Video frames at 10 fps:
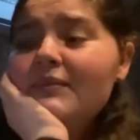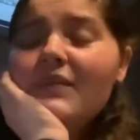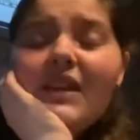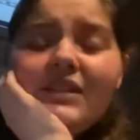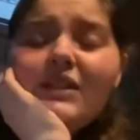
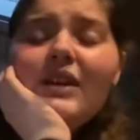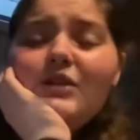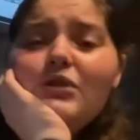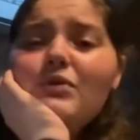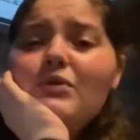let's get
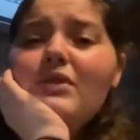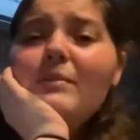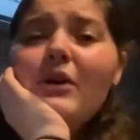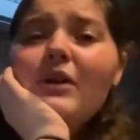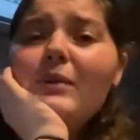to the
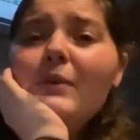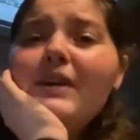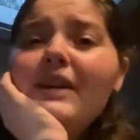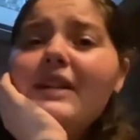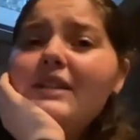part
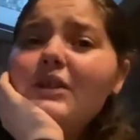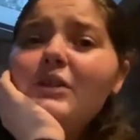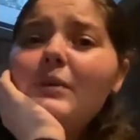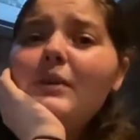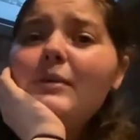where I tell
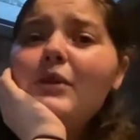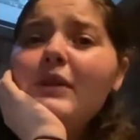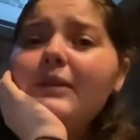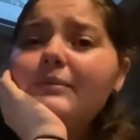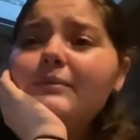you what I'm
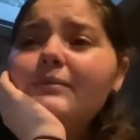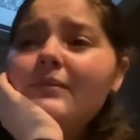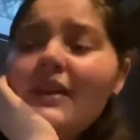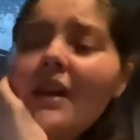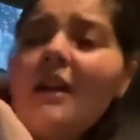doing.
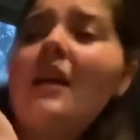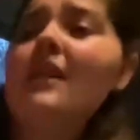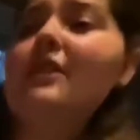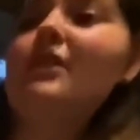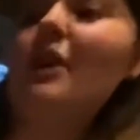
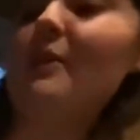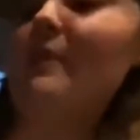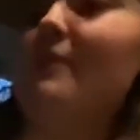So,